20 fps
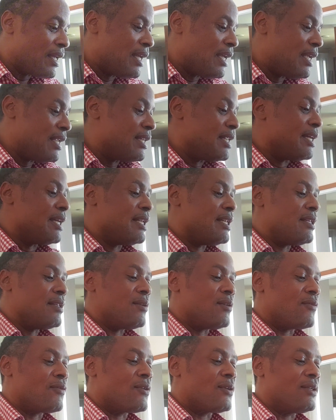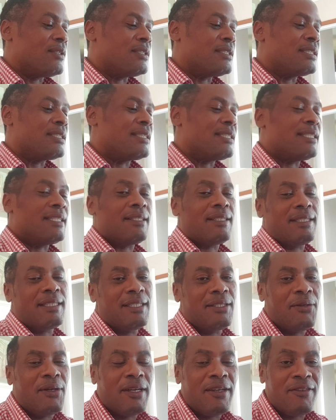And then, of course,
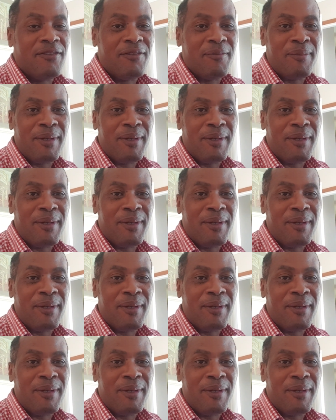you have